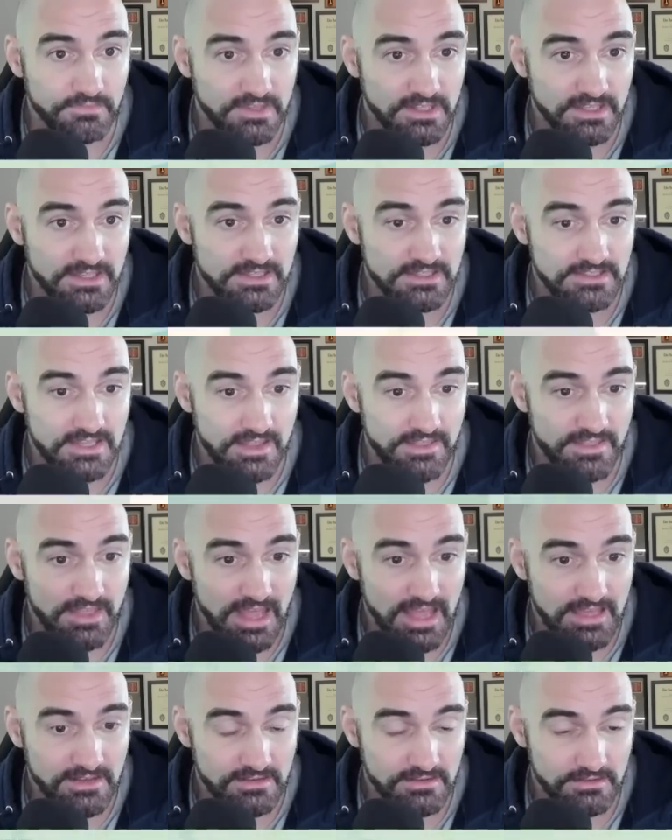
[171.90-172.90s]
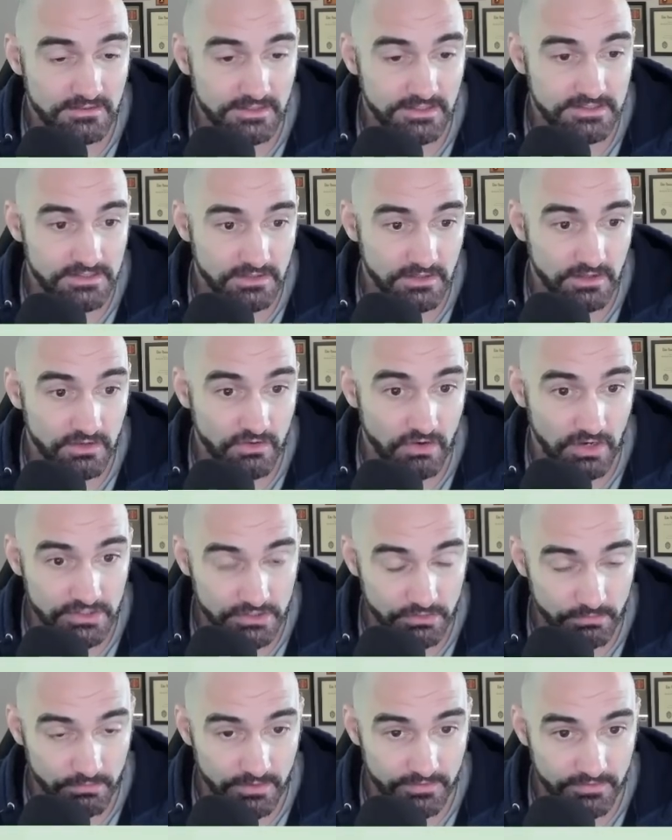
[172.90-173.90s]
is that it's
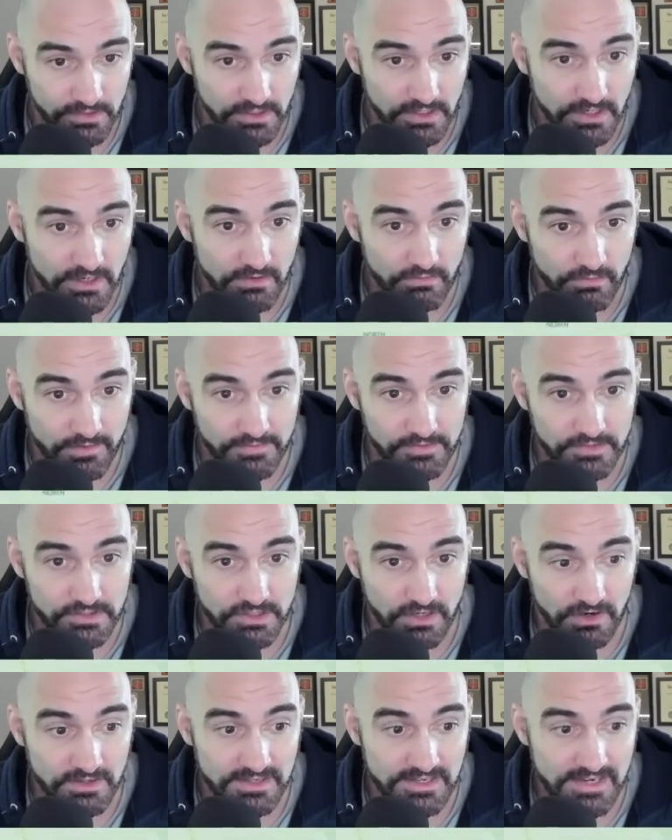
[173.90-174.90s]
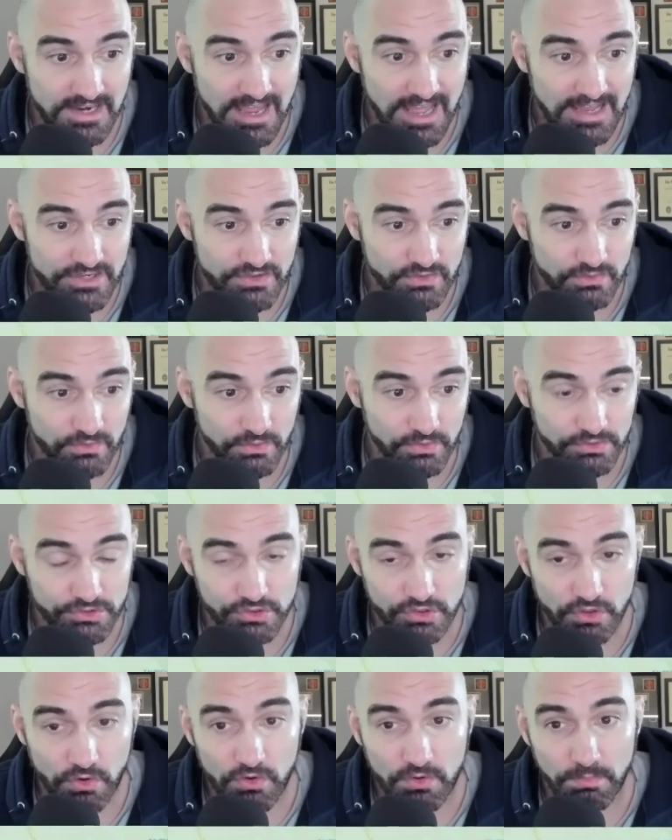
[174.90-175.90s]
across a river. Rivers are natural
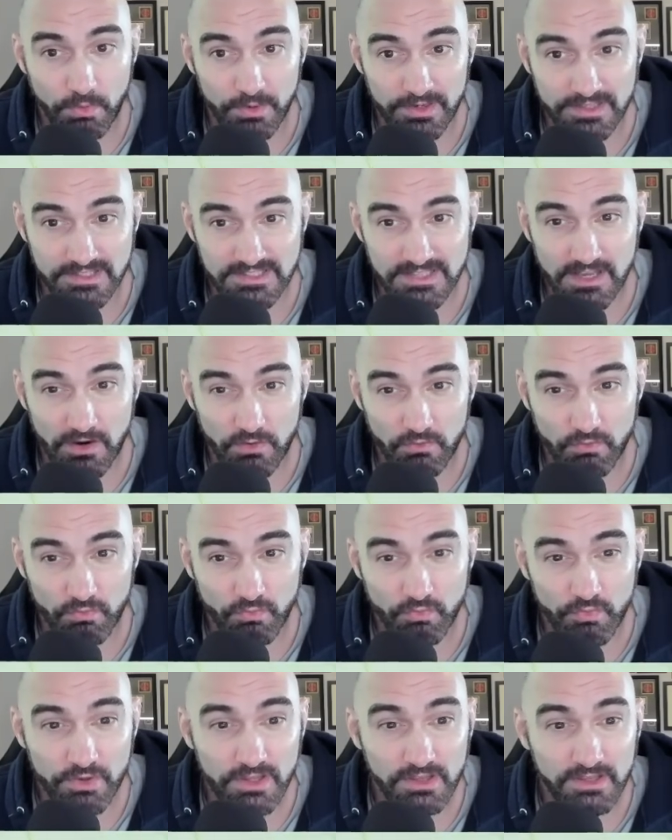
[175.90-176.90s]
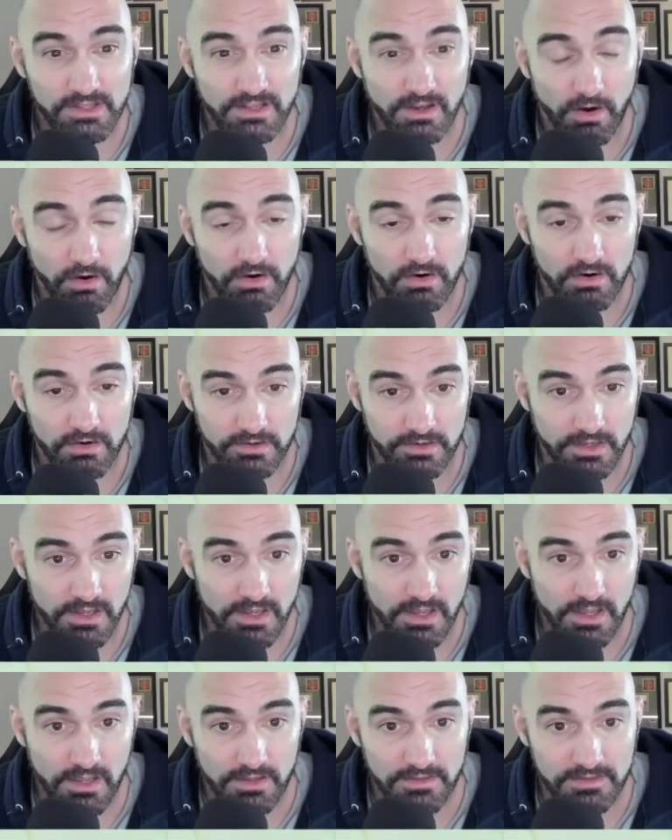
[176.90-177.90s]
choke points. They are really hard.
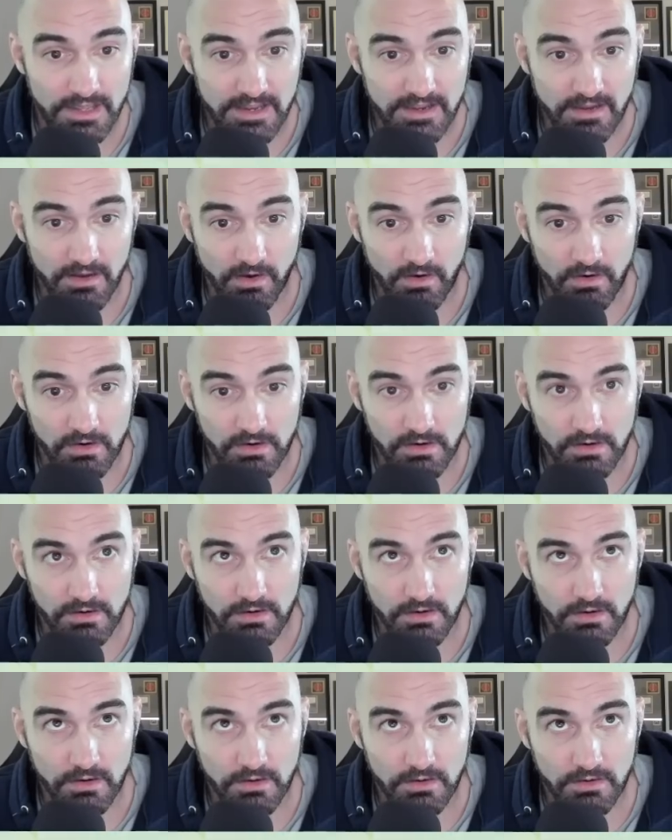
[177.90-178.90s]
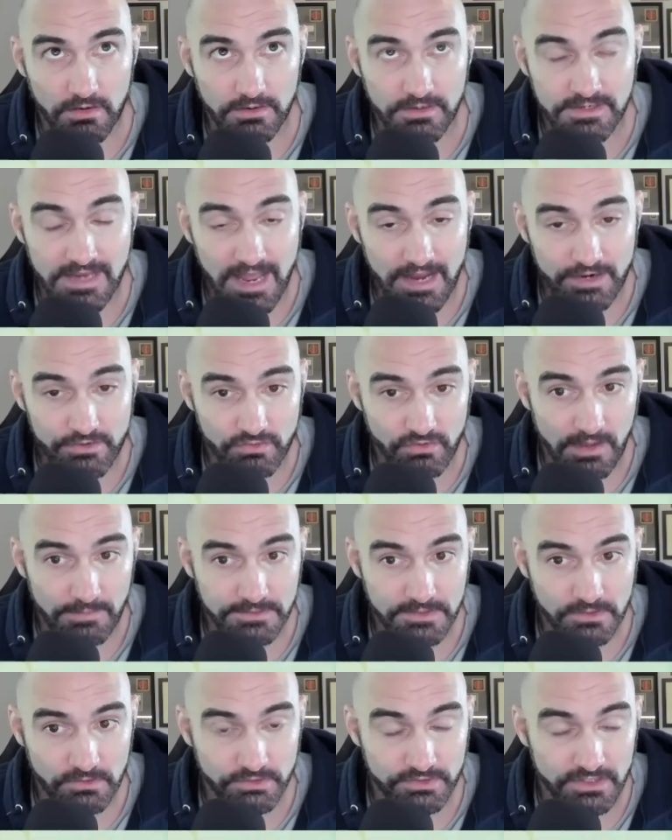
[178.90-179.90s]
They are natural
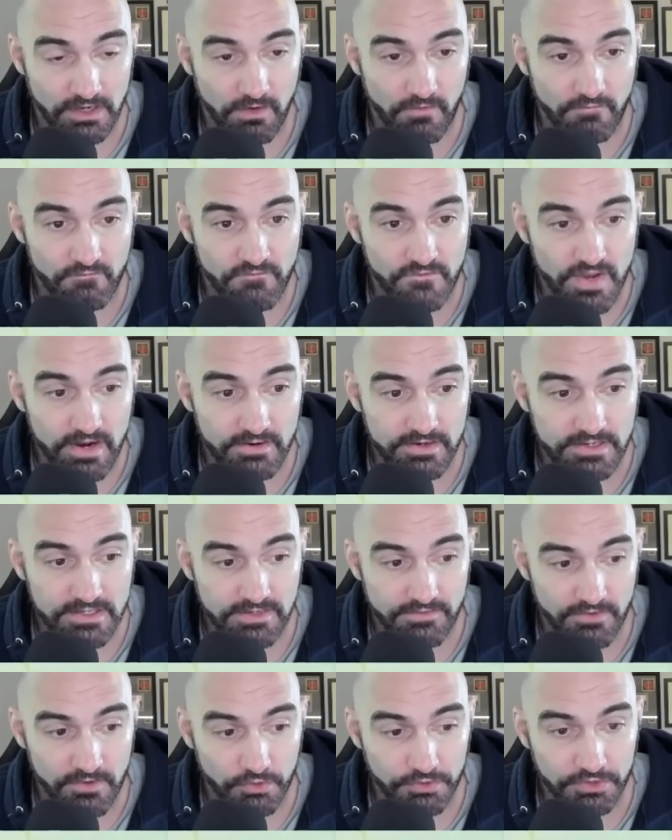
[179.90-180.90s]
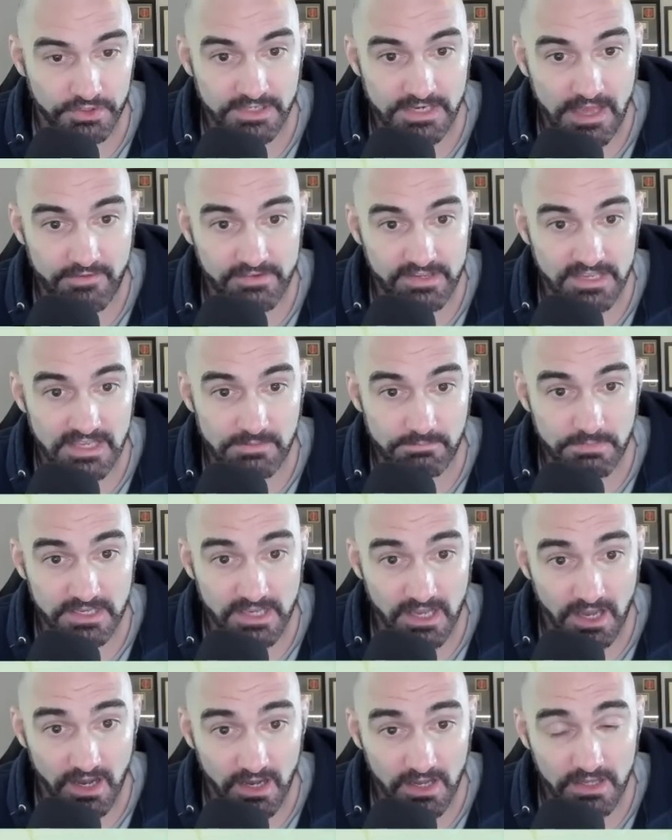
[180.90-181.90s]
obstacles that are very difficult to navigate
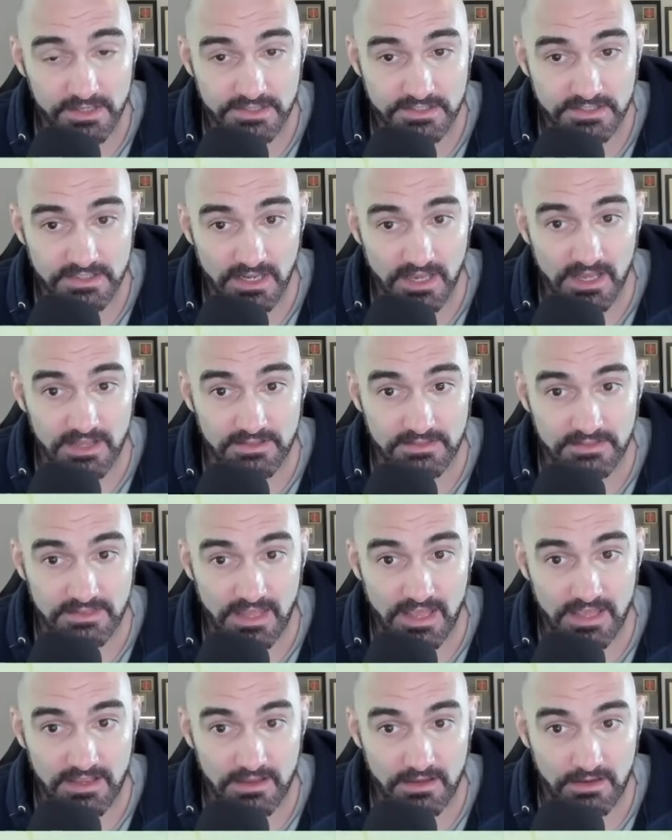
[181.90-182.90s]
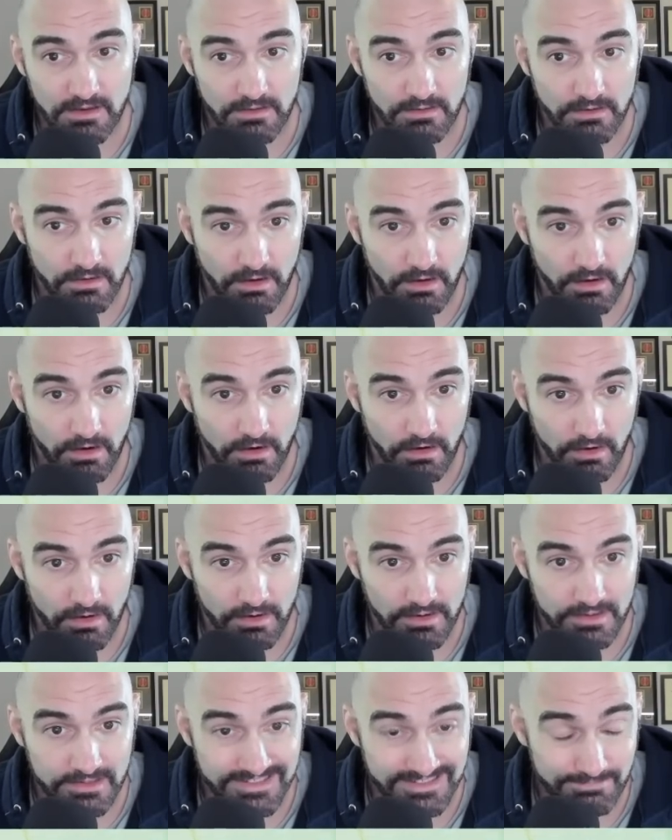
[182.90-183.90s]
because they
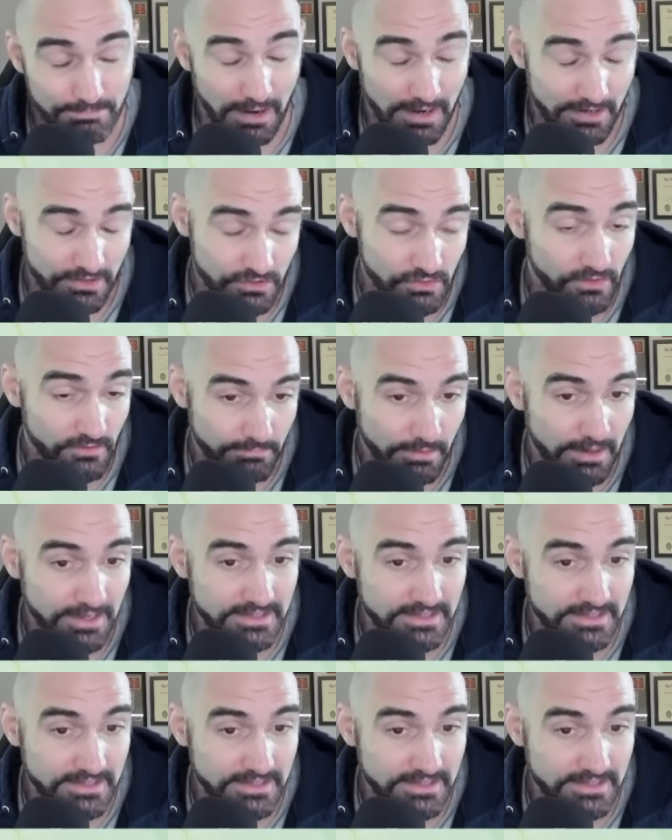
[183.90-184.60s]
are, by